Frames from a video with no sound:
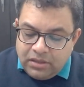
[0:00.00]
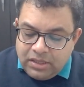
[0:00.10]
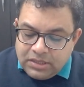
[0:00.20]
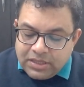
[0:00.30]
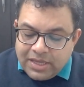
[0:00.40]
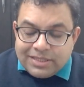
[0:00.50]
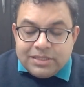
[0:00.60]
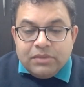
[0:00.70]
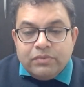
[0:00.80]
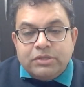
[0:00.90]
is
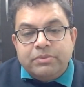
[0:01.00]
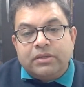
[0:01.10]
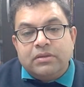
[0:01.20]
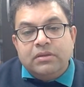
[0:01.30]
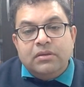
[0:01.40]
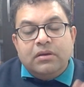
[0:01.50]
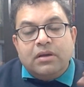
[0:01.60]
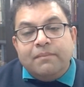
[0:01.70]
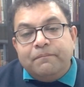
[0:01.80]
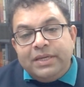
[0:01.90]
extinguishment,
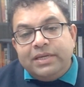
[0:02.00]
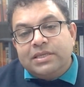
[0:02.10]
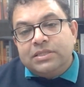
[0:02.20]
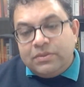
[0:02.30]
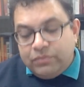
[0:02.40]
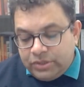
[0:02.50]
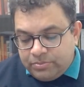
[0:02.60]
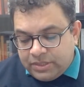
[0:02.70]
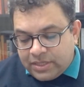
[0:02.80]
complete extinguishment.